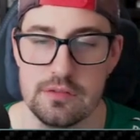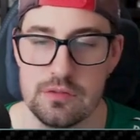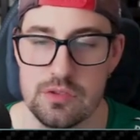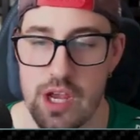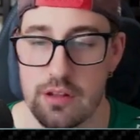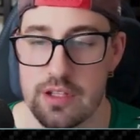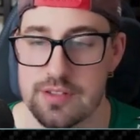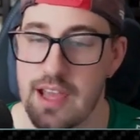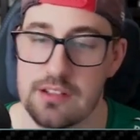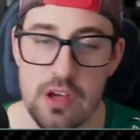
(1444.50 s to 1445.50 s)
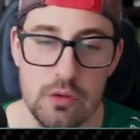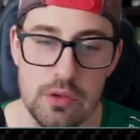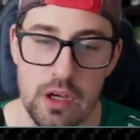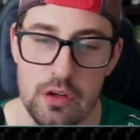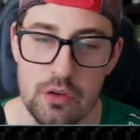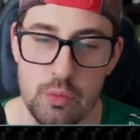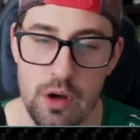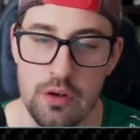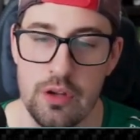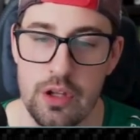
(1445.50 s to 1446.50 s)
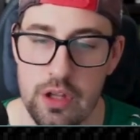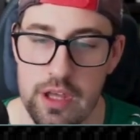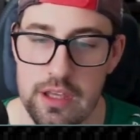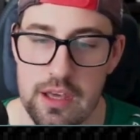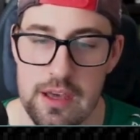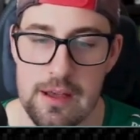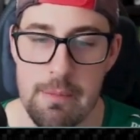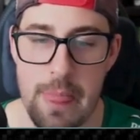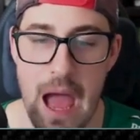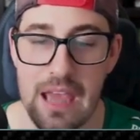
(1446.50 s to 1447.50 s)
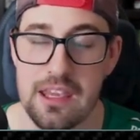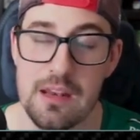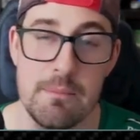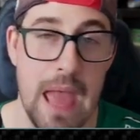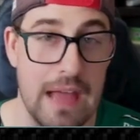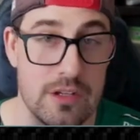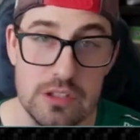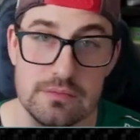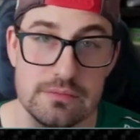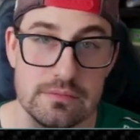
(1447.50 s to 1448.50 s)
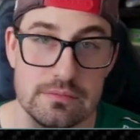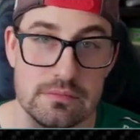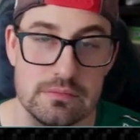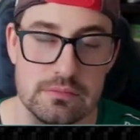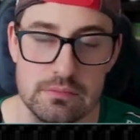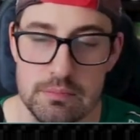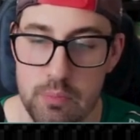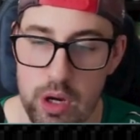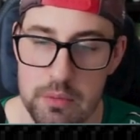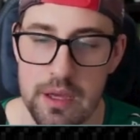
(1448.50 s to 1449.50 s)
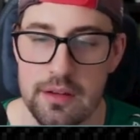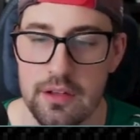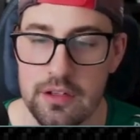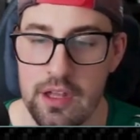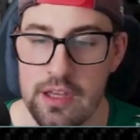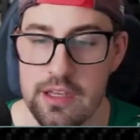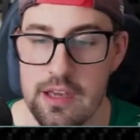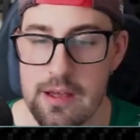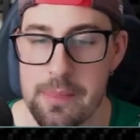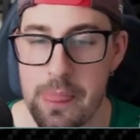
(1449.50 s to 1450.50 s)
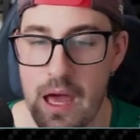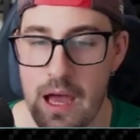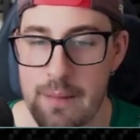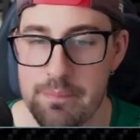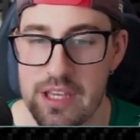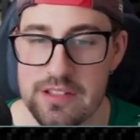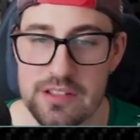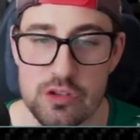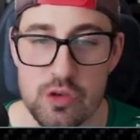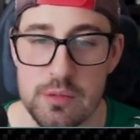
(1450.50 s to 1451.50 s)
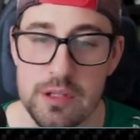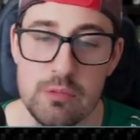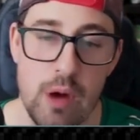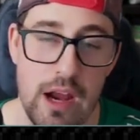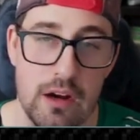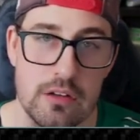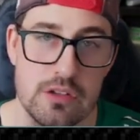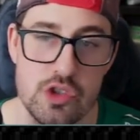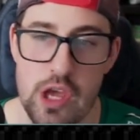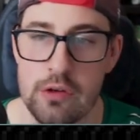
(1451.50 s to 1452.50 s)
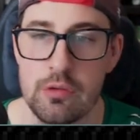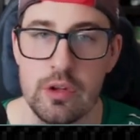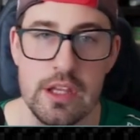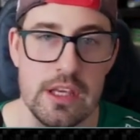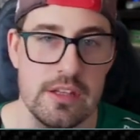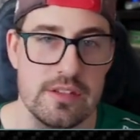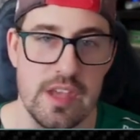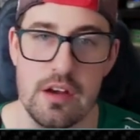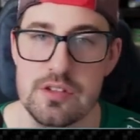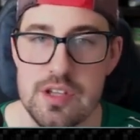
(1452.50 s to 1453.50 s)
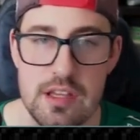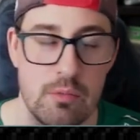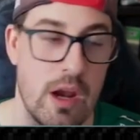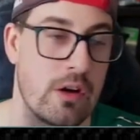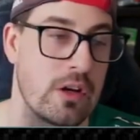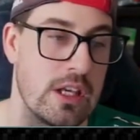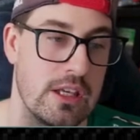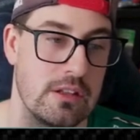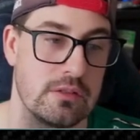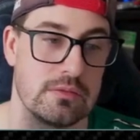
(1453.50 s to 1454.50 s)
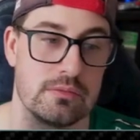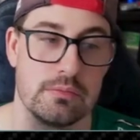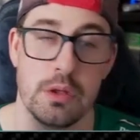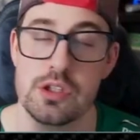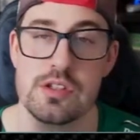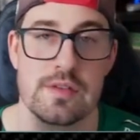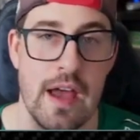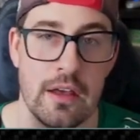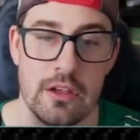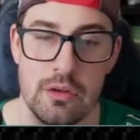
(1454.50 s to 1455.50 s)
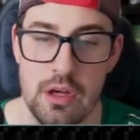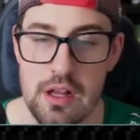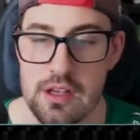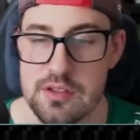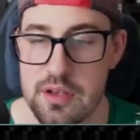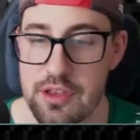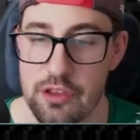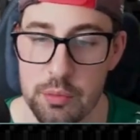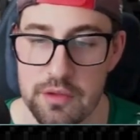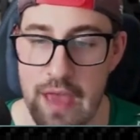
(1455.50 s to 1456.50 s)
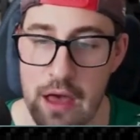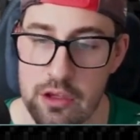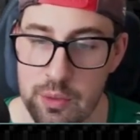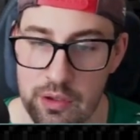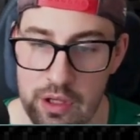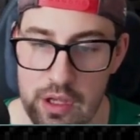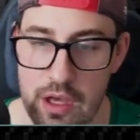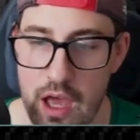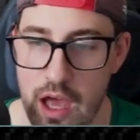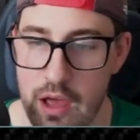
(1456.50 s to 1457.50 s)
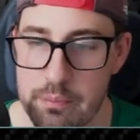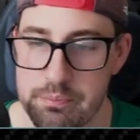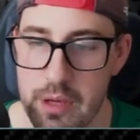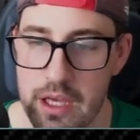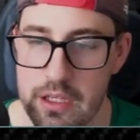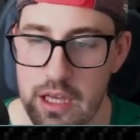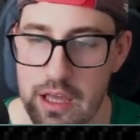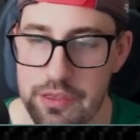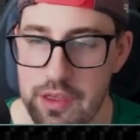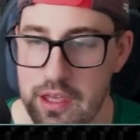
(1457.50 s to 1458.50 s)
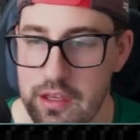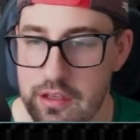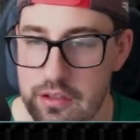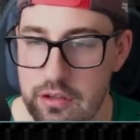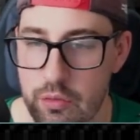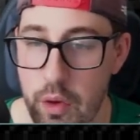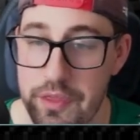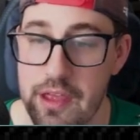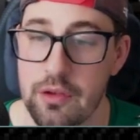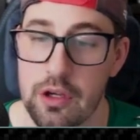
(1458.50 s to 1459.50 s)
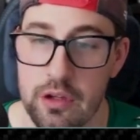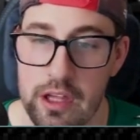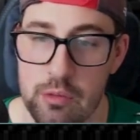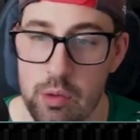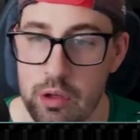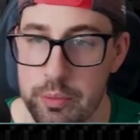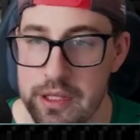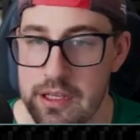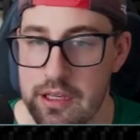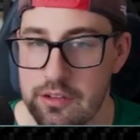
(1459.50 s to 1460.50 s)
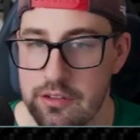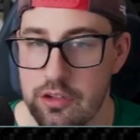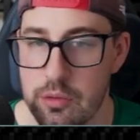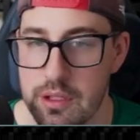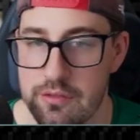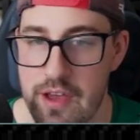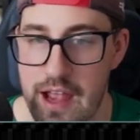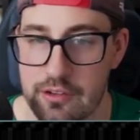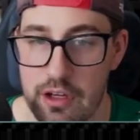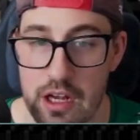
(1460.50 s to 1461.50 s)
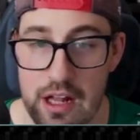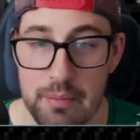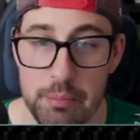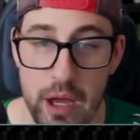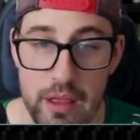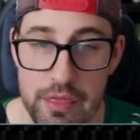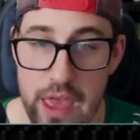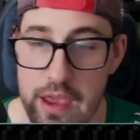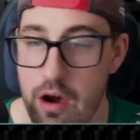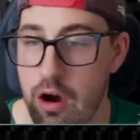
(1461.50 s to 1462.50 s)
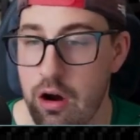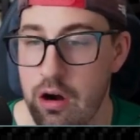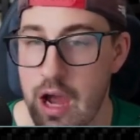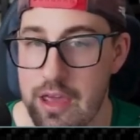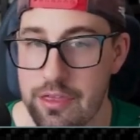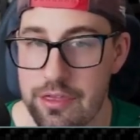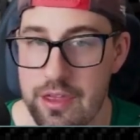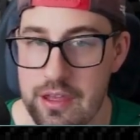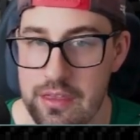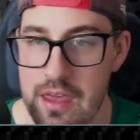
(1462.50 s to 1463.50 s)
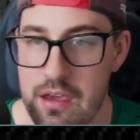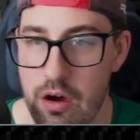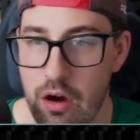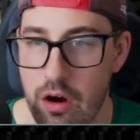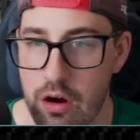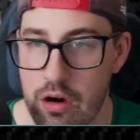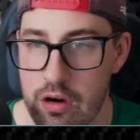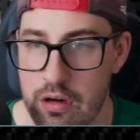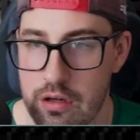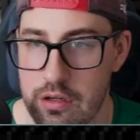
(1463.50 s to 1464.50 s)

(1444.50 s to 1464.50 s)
checklist. I don't know what it'll look like. I can imagine what it might look like. It's extremely rare. Generally, scarcity and rarity pushes value. So I think they'll be valuable. But I think what they look like will be a determining factor. But I think they are